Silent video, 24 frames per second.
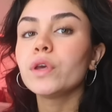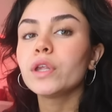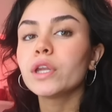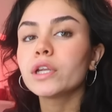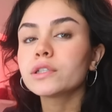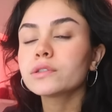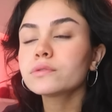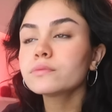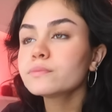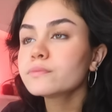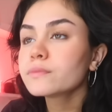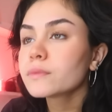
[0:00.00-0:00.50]
you
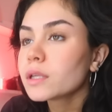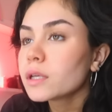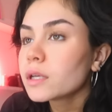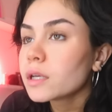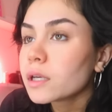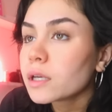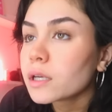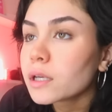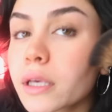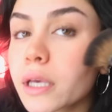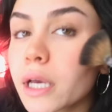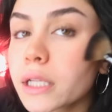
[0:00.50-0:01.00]
know,
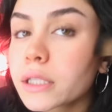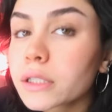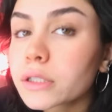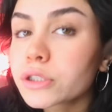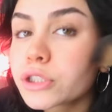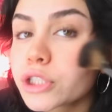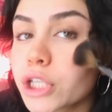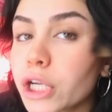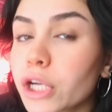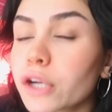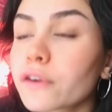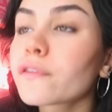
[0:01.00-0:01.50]

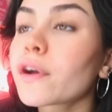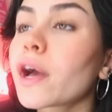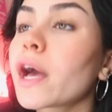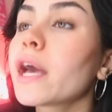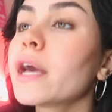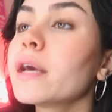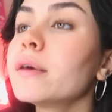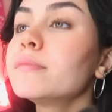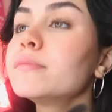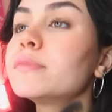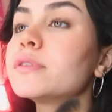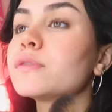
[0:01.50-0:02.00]
Kendall Jenner
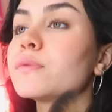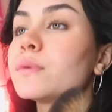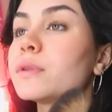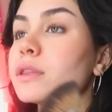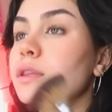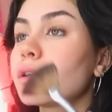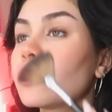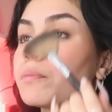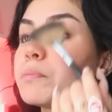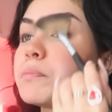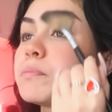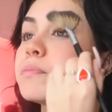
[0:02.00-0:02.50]
vibes with
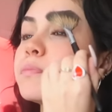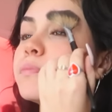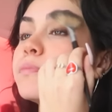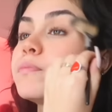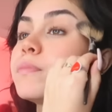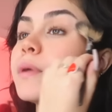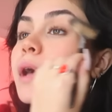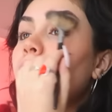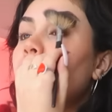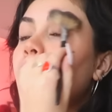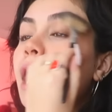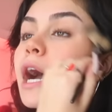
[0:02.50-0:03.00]
the
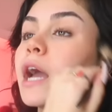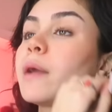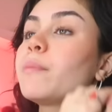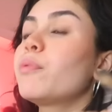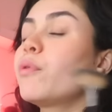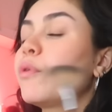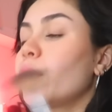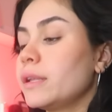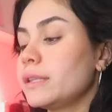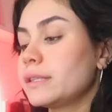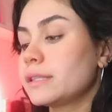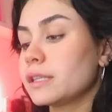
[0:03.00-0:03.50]
high
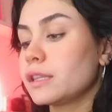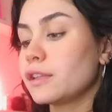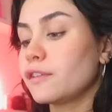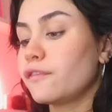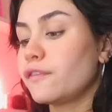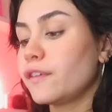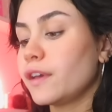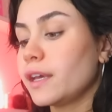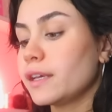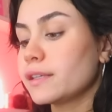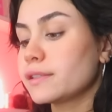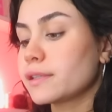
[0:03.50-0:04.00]
points in the
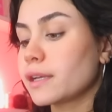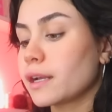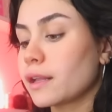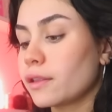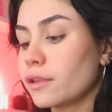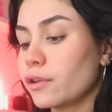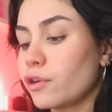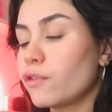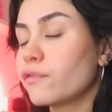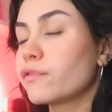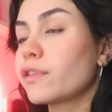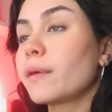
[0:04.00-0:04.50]
face. I
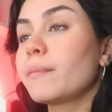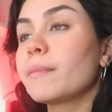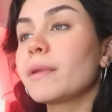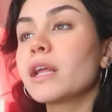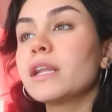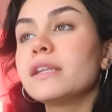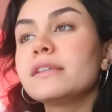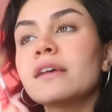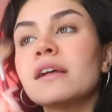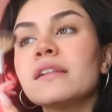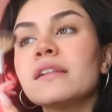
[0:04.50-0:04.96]
don't know if that made any